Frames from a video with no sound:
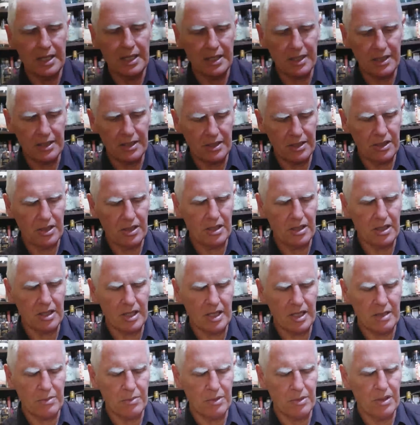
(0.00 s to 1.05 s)
other gin that I
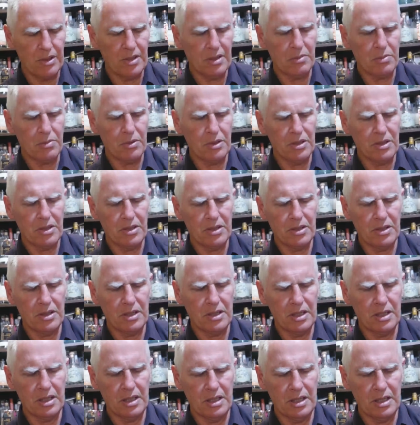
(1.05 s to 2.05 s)
had with this, which is